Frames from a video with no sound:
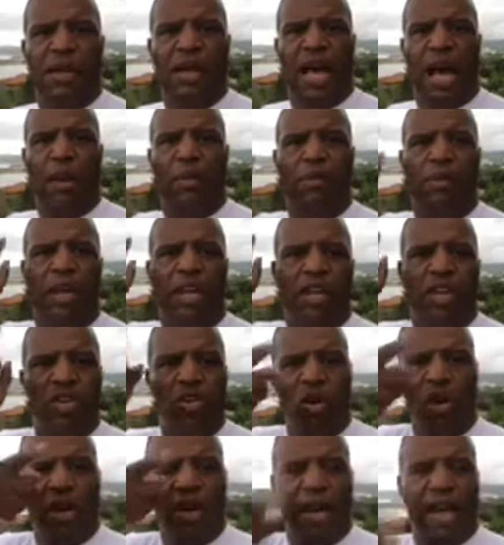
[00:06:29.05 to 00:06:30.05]
I'm going to make
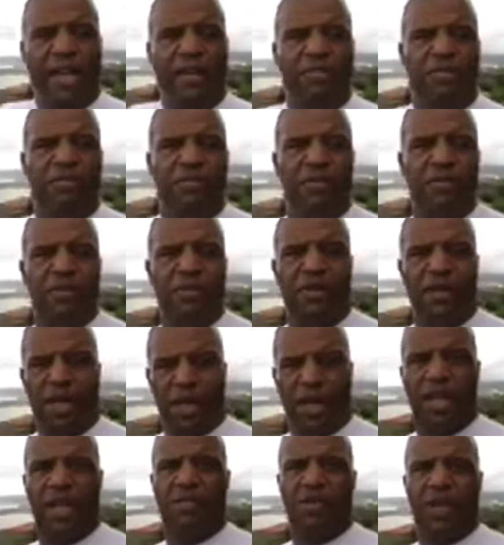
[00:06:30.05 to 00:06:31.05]
your life a
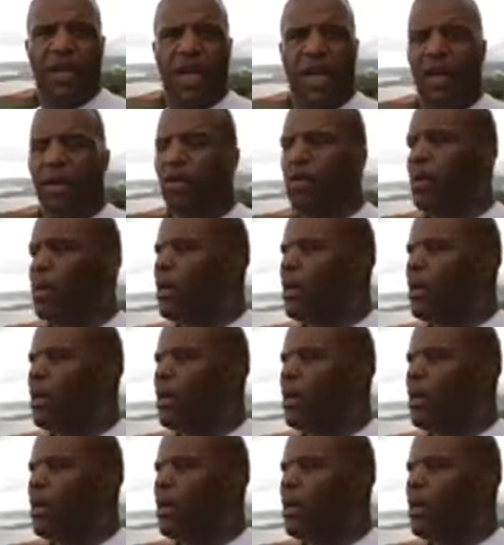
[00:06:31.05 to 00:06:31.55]
living hell.